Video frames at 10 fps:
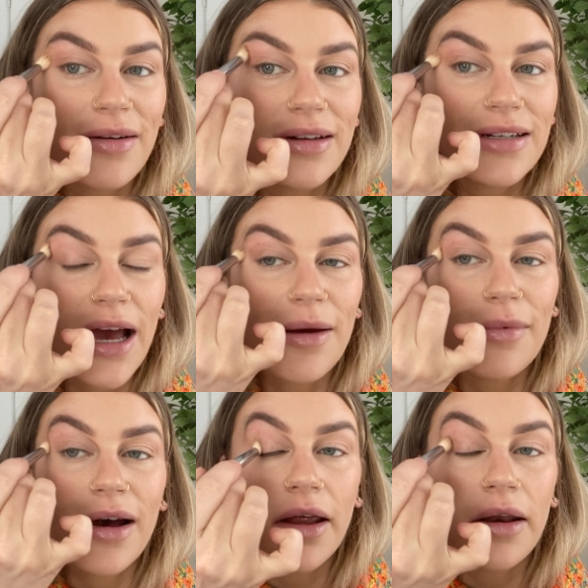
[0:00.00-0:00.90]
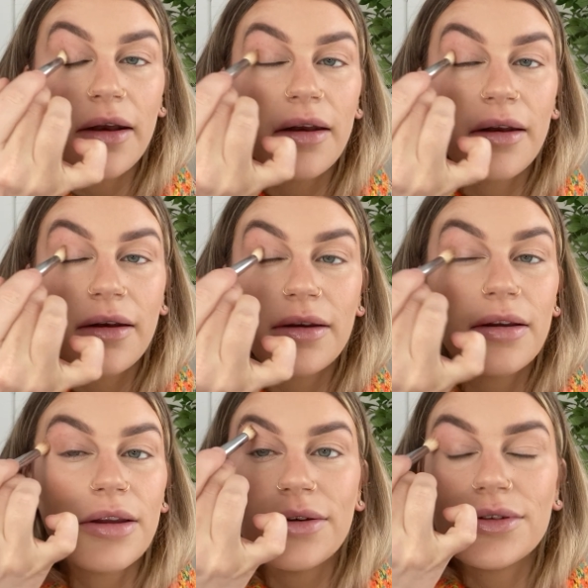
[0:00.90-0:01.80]
of time on
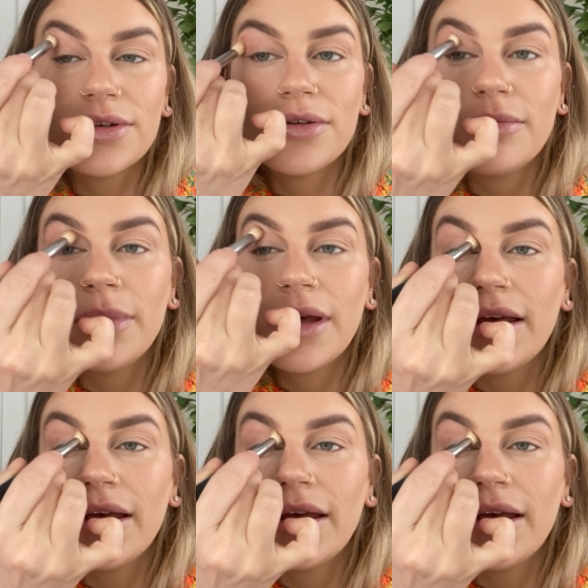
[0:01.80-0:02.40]
YouTube.